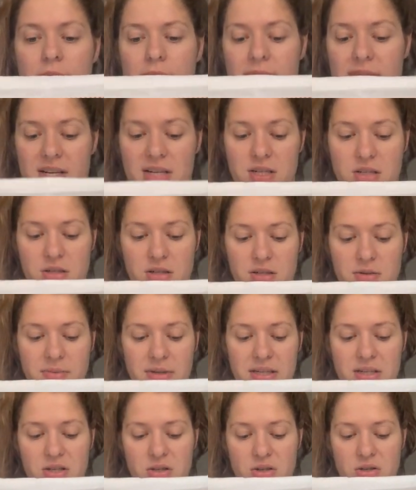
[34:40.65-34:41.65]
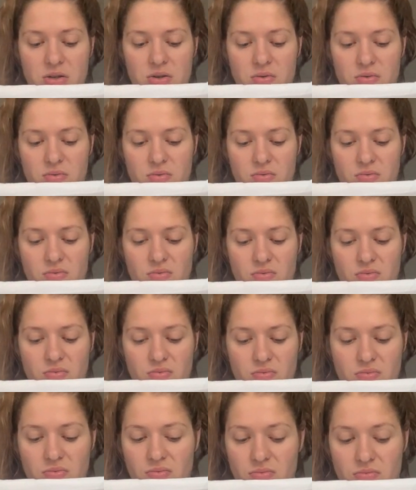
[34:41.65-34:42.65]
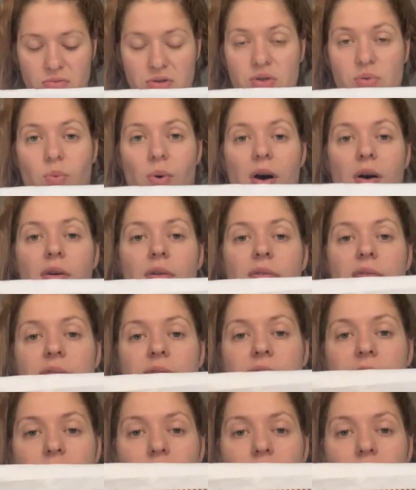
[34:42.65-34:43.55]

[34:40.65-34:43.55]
There's gonna be 12